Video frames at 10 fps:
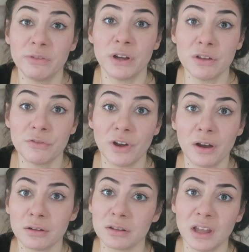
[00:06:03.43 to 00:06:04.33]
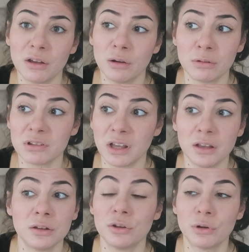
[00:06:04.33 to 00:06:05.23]
be very fair, that I was
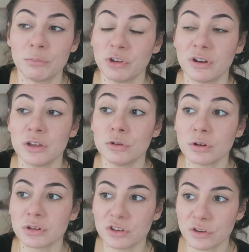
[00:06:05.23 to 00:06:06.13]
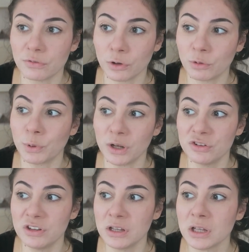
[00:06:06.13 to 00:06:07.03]
like, no, I'm sorry, you don't deserve an
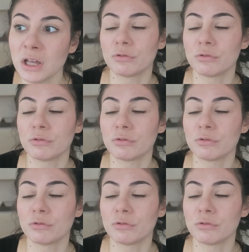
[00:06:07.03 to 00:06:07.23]
apology.